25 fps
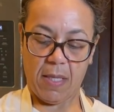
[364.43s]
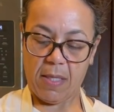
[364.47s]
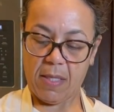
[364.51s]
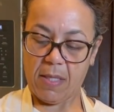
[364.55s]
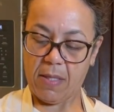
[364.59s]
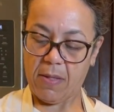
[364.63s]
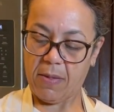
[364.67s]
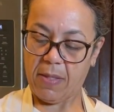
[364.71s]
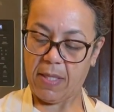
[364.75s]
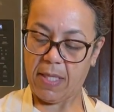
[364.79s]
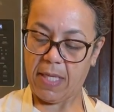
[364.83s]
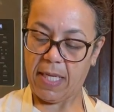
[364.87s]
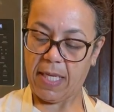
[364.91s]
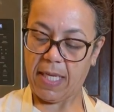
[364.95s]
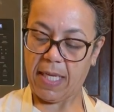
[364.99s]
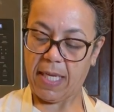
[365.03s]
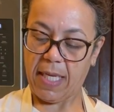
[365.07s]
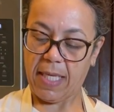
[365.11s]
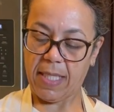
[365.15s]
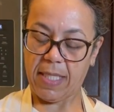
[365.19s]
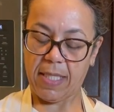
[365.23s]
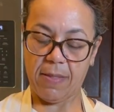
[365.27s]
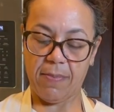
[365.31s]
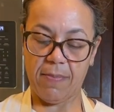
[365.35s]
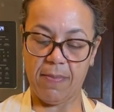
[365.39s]
so that it
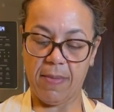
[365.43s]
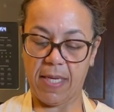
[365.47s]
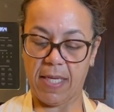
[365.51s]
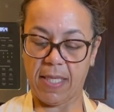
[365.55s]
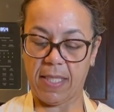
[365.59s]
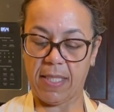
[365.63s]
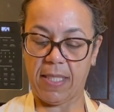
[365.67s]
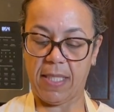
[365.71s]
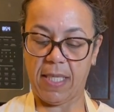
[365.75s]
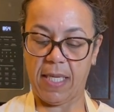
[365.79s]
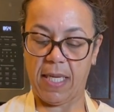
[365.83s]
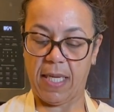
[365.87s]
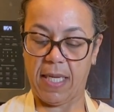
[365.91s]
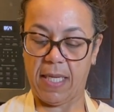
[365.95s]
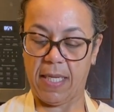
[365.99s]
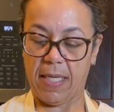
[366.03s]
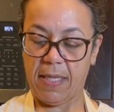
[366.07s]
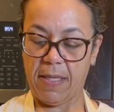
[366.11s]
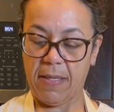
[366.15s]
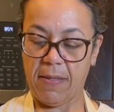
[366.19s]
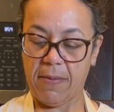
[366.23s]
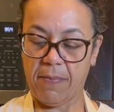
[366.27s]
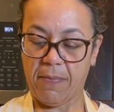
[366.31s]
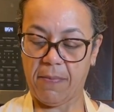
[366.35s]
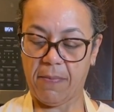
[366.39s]
gets mixed
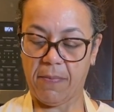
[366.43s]
in.